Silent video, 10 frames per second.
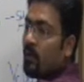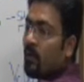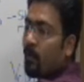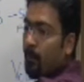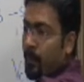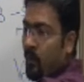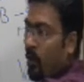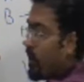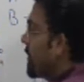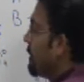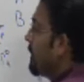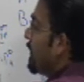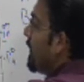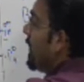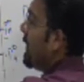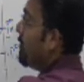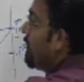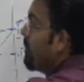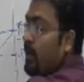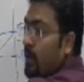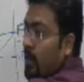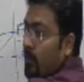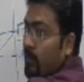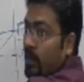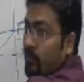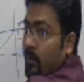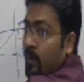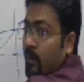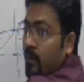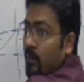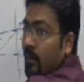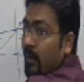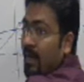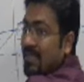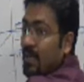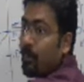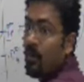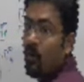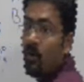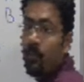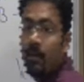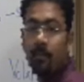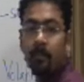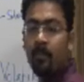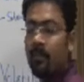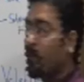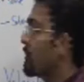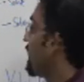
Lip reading: P naught A, and it will never be less than P naught B, right?